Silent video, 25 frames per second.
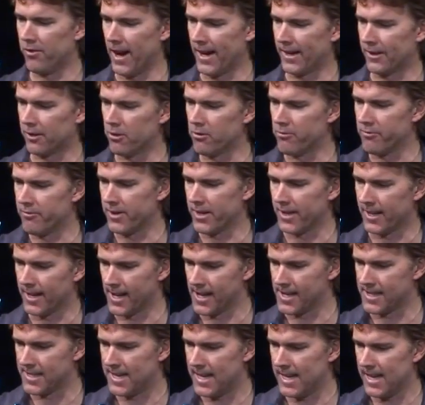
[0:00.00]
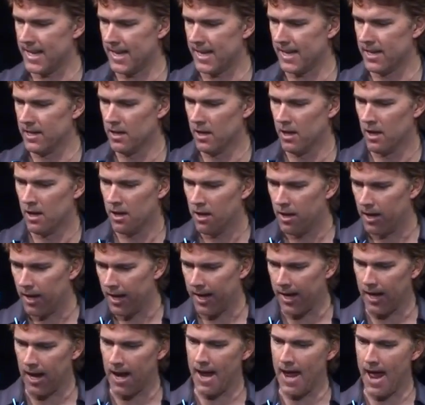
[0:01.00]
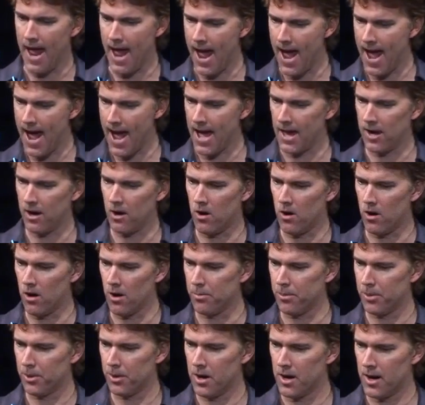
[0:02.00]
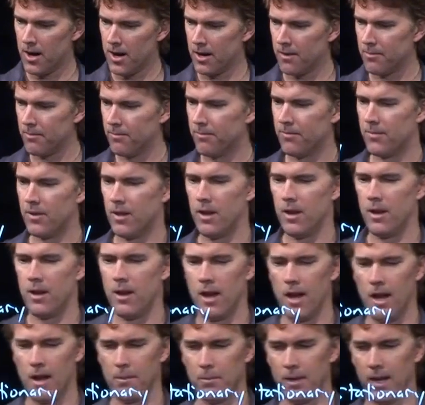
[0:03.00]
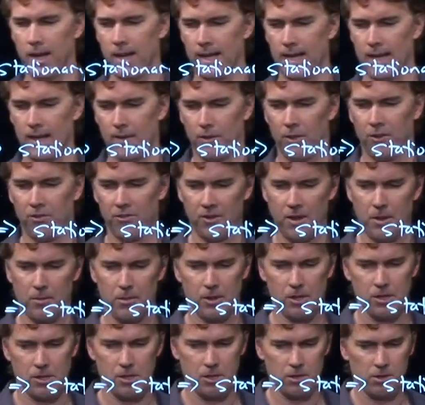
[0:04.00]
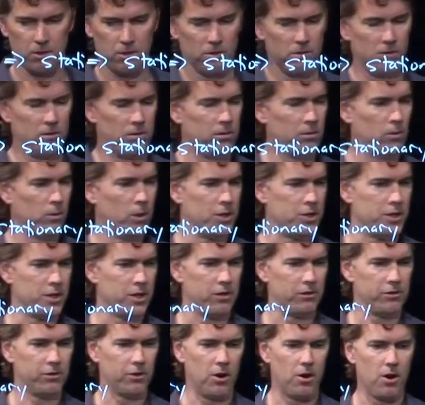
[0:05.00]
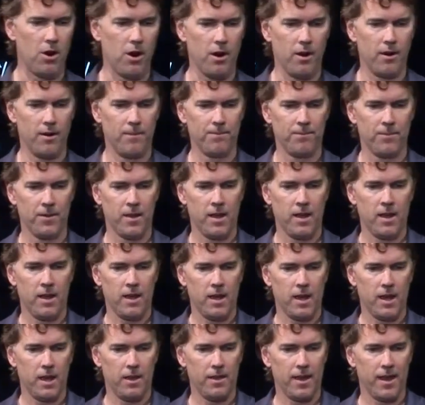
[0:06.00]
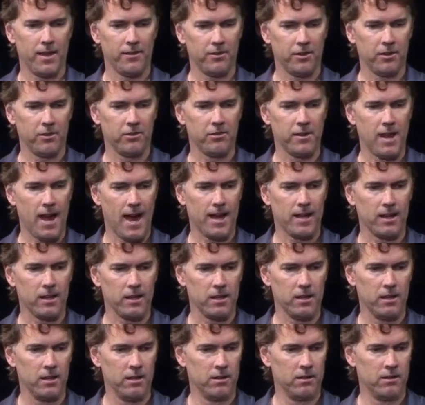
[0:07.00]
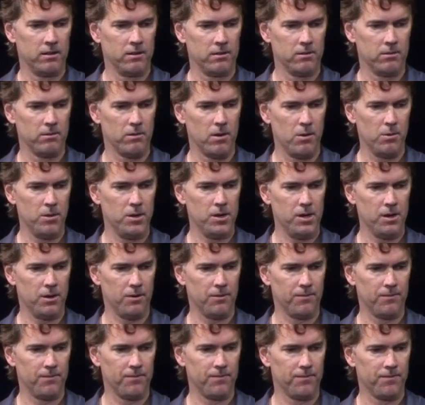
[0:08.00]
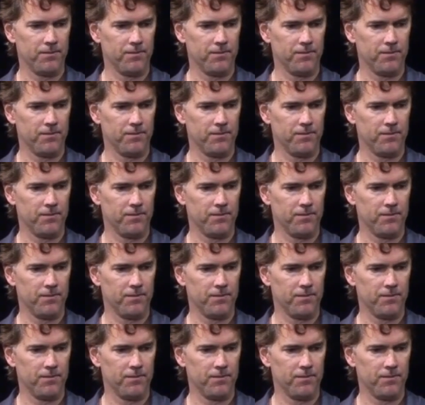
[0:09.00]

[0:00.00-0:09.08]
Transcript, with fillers: vector, v naught t, and I add r prime, I'm going to get the sum of the two, which is r. And that's exactly what we did.